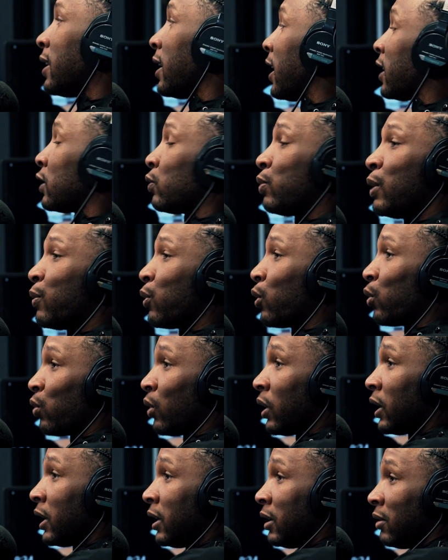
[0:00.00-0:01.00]
and less people
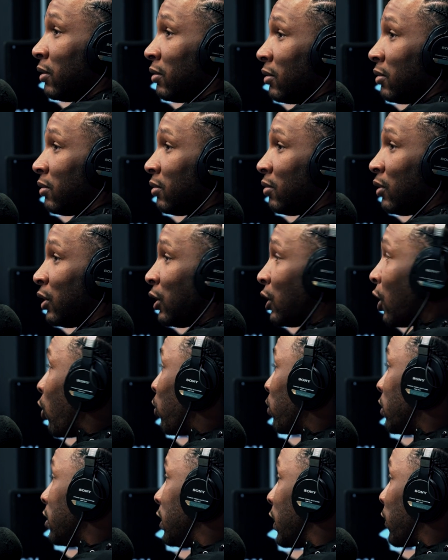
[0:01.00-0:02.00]
really
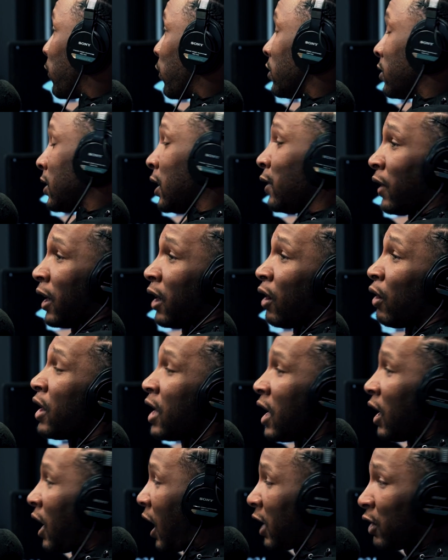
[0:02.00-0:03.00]
know the difference. Even hell,
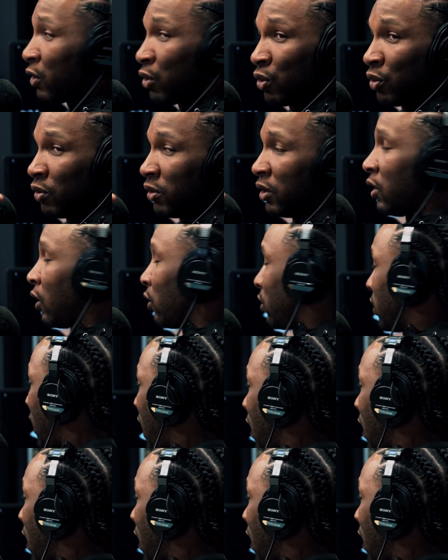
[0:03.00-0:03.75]
I do you know the